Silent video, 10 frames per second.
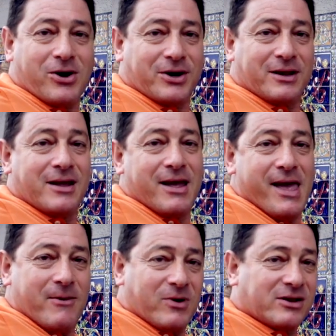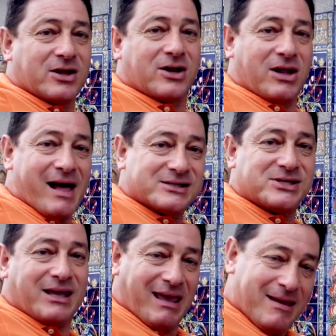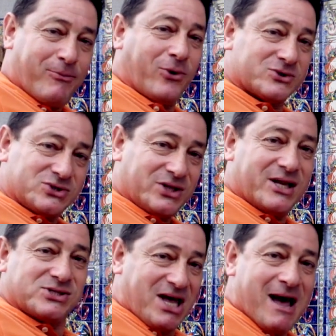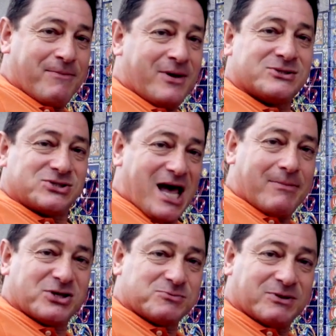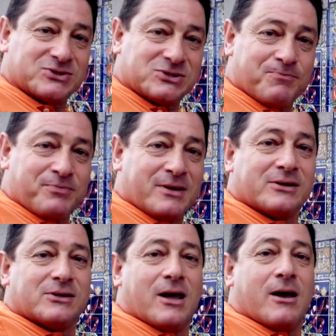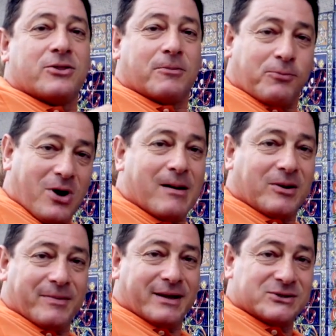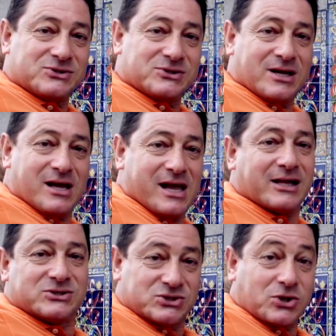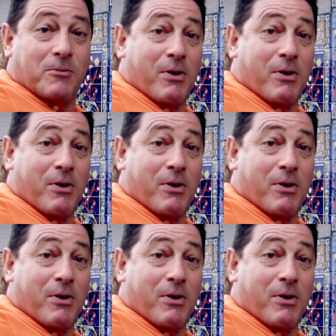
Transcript: party in one of the classic Ybor City, Tampa establishments. The problem is, it's so